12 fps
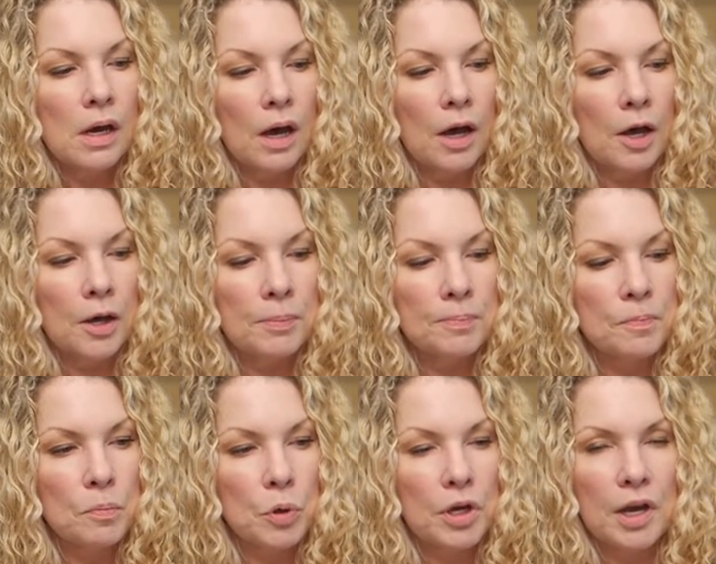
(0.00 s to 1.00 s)

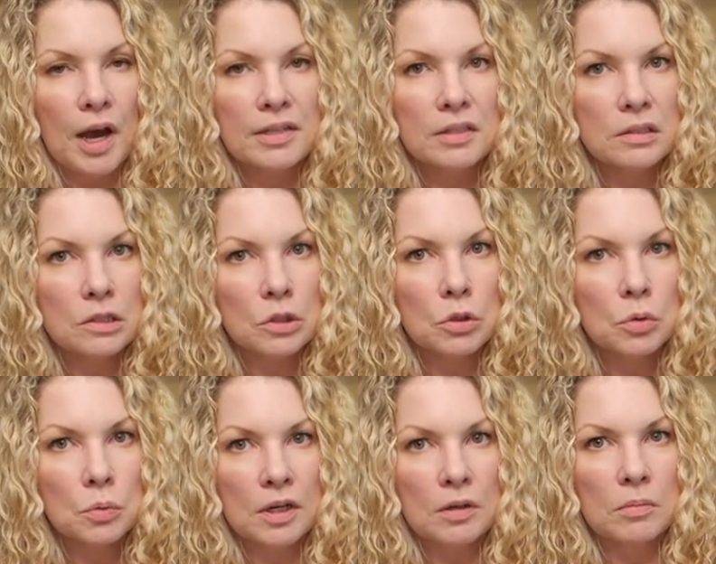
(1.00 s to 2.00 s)
Um, but I
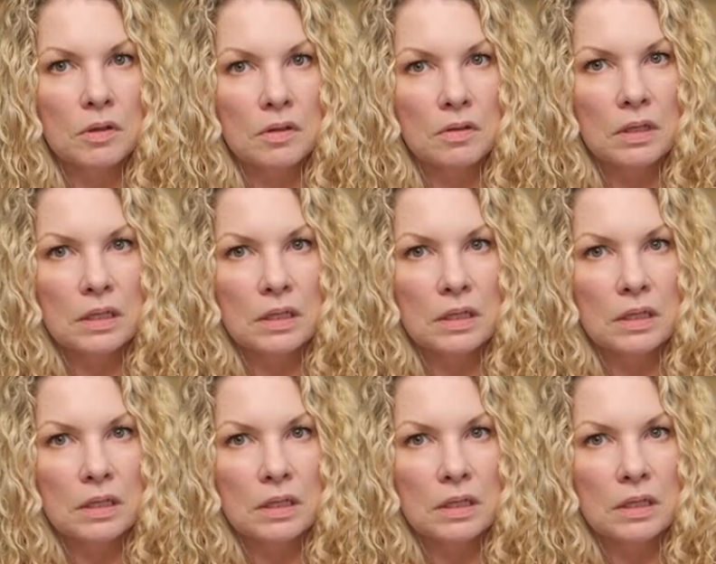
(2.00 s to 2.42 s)
still recommend